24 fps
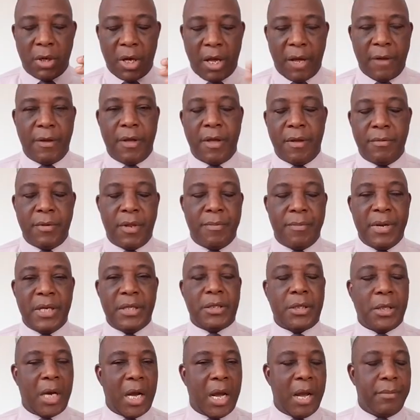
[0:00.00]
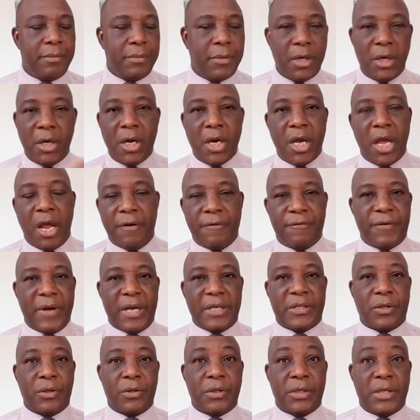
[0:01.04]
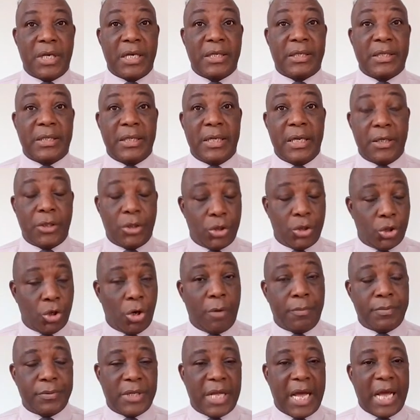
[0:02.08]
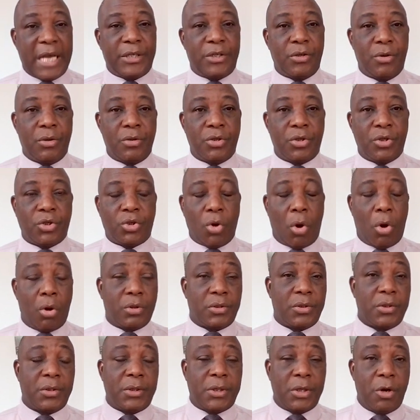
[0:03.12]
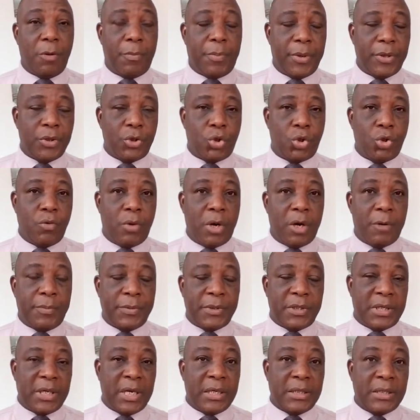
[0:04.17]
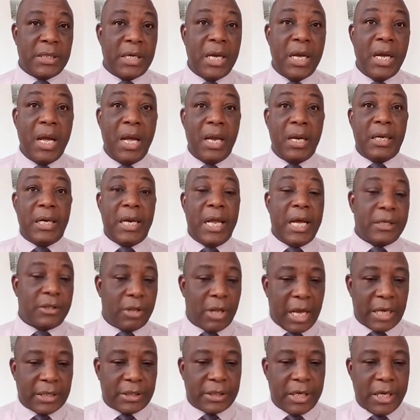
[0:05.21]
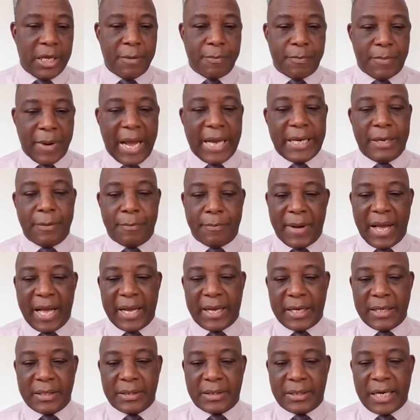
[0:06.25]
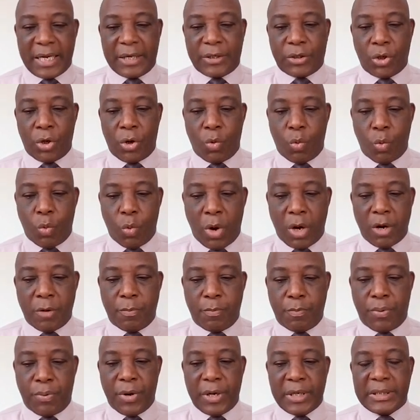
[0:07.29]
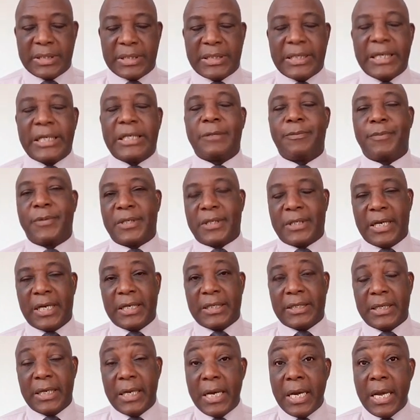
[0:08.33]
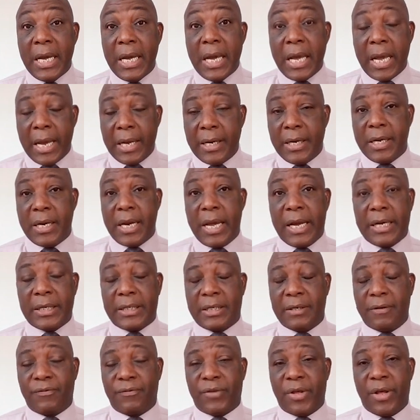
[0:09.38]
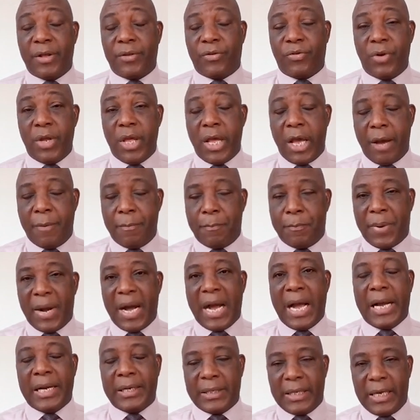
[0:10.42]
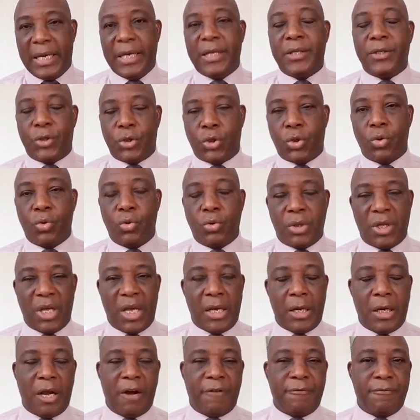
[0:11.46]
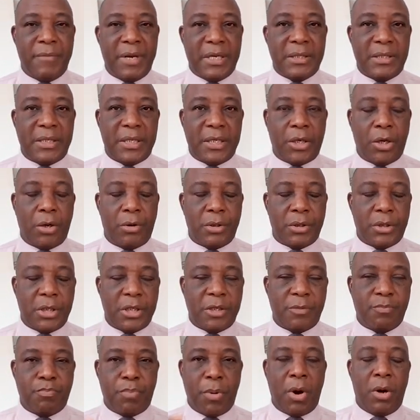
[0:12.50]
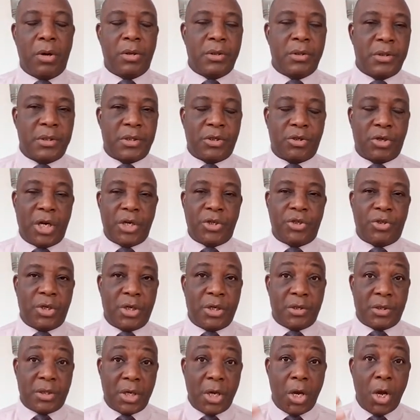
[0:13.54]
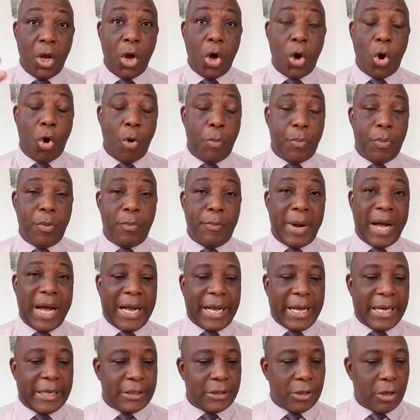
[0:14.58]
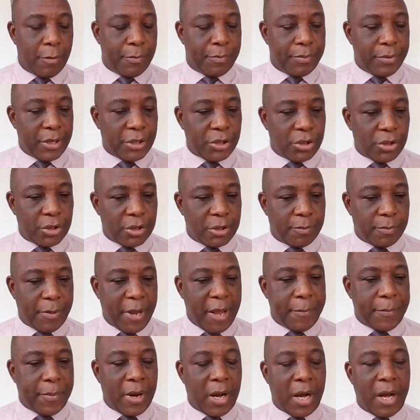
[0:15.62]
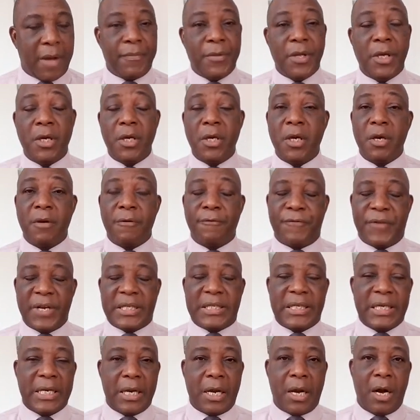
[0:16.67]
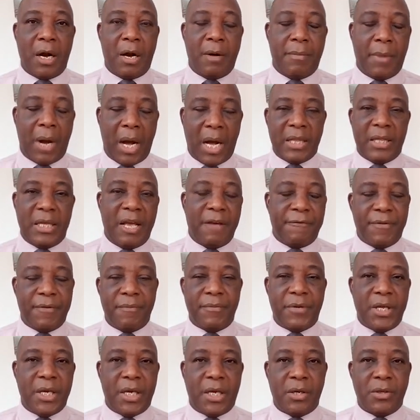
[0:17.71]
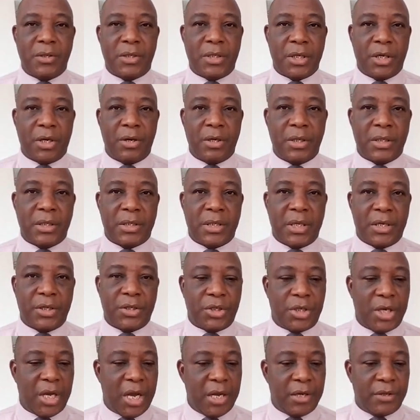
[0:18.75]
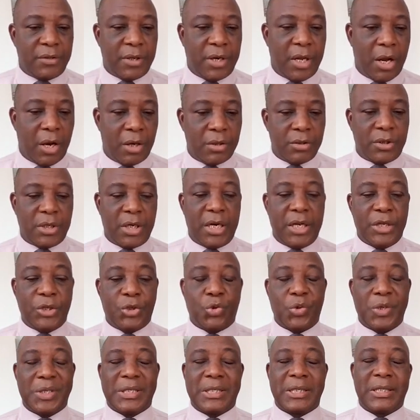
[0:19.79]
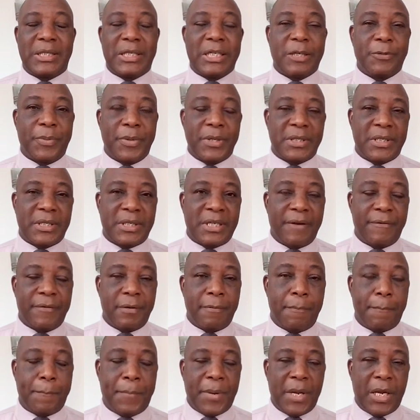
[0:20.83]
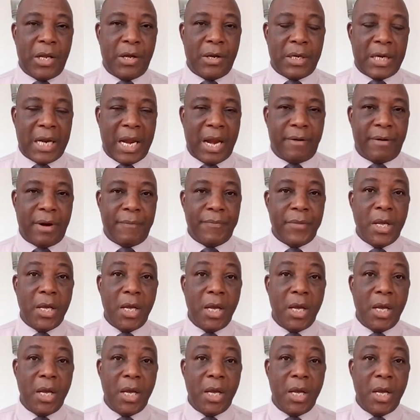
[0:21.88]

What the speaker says: In the meantime, investors yesterday dumped Nigerian stocks 0.21%, led largely by the banking sector, 1.6% in the negative territory, and piled into the government securities, bonds, treasuries, open market operations paper, fixed income at the FMDQ Securities Exchange, 326.7 billion naira